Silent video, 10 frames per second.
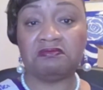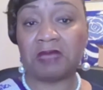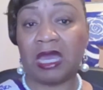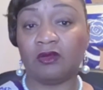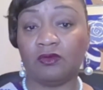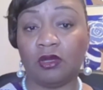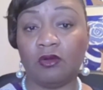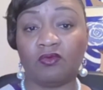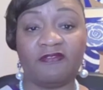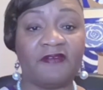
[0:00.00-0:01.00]
I don't know,
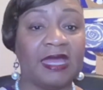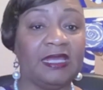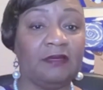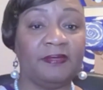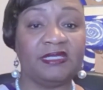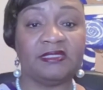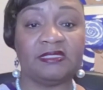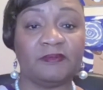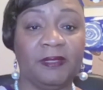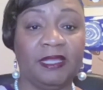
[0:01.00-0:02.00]
refining
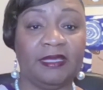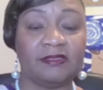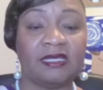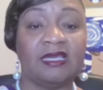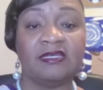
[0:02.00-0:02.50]
business plans,